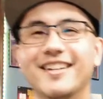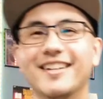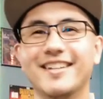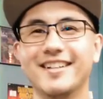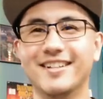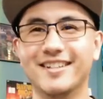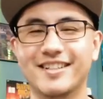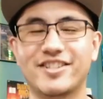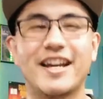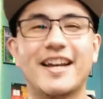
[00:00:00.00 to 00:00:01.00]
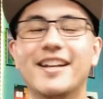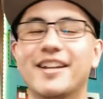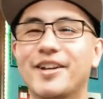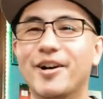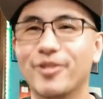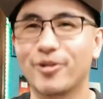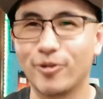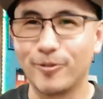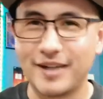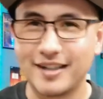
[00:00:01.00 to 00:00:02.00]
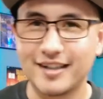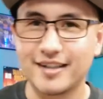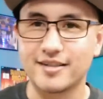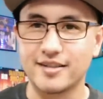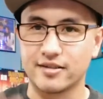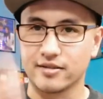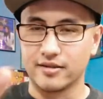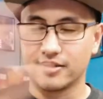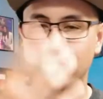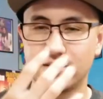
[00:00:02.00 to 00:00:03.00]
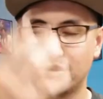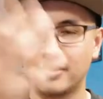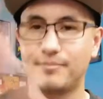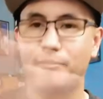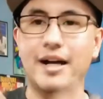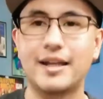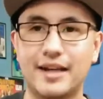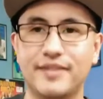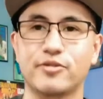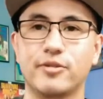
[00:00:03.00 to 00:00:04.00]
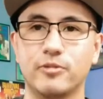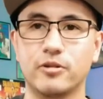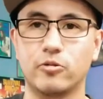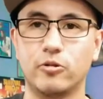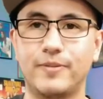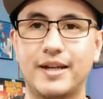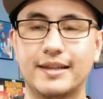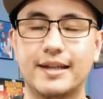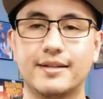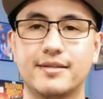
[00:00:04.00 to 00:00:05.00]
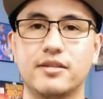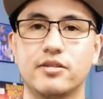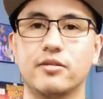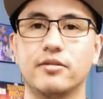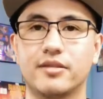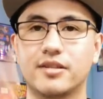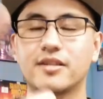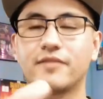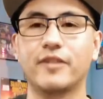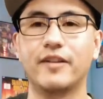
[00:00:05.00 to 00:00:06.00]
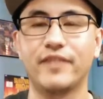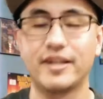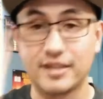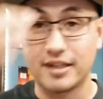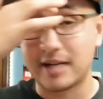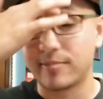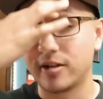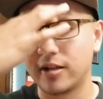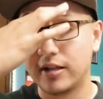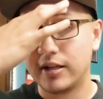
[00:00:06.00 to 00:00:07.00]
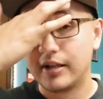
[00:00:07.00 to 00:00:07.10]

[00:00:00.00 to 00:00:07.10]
in the chat. No, the Coolpad Legacy. So this is my live stream with the Coolpad Legacy. So this is the front-facing camera.